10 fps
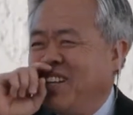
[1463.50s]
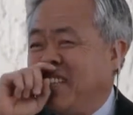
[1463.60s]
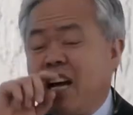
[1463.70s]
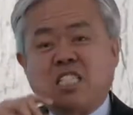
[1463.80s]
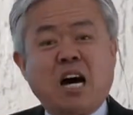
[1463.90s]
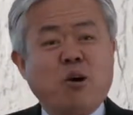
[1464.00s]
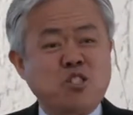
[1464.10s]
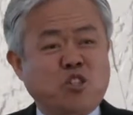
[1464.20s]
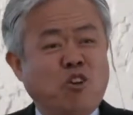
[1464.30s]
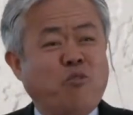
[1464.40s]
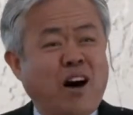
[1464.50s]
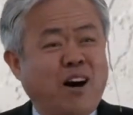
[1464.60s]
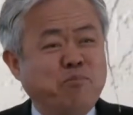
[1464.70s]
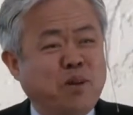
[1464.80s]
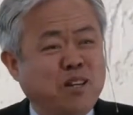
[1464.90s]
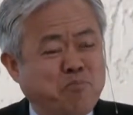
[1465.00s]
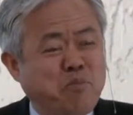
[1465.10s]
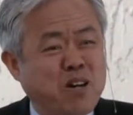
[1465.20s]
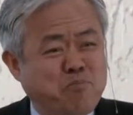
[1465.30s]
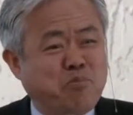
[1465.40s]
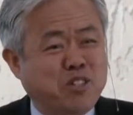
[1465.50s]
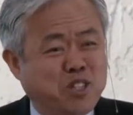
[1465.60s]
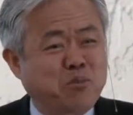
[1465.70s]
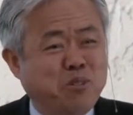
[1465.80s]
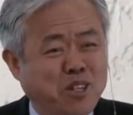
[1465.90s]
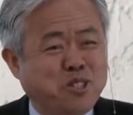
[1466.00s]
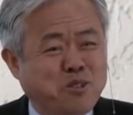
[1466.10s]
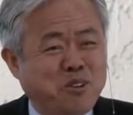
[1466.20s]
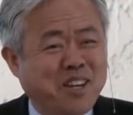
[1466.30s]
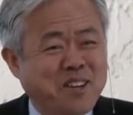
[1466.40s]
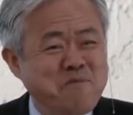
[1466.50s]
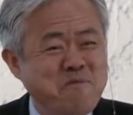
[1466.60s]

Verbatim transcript: That's how I survived my, my preaching ministry.